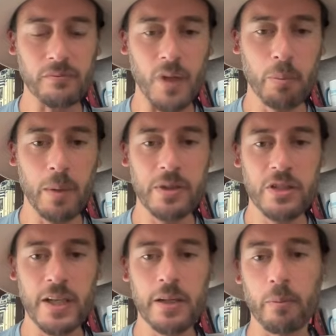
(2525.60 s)
Pumpkin
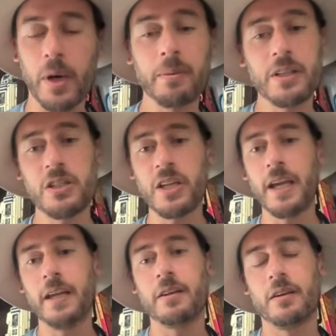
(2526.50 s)
Shade. Pumpkin
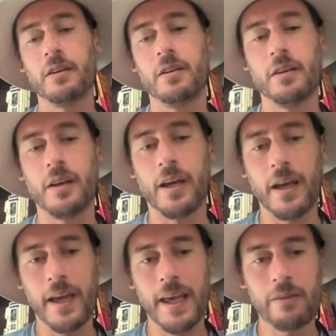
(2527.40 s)
Shade,
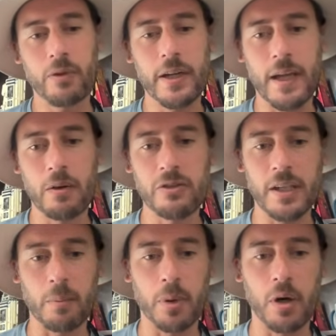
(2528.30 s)
I have right now as
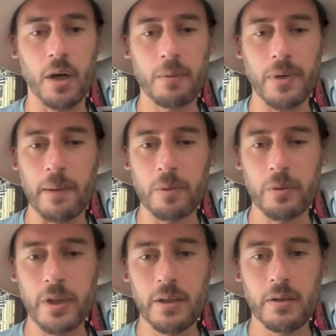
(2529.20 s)
like a pawn,
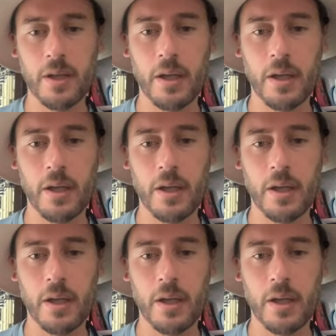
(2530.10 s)
probably.